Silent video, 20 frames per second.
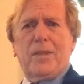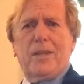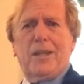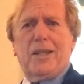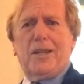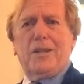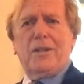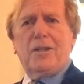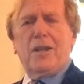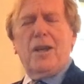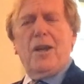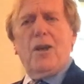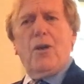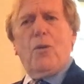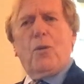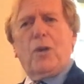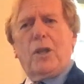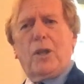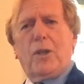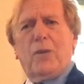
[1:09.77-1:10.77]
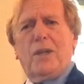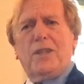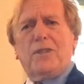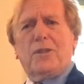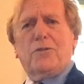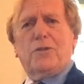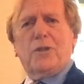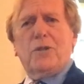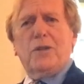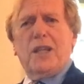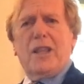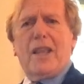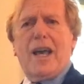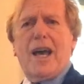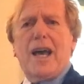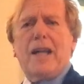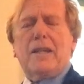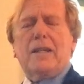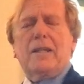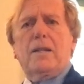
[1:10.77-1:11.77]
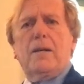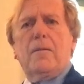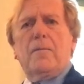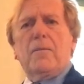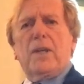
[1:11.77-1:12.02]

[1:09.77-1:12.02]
And one of the ways of doing that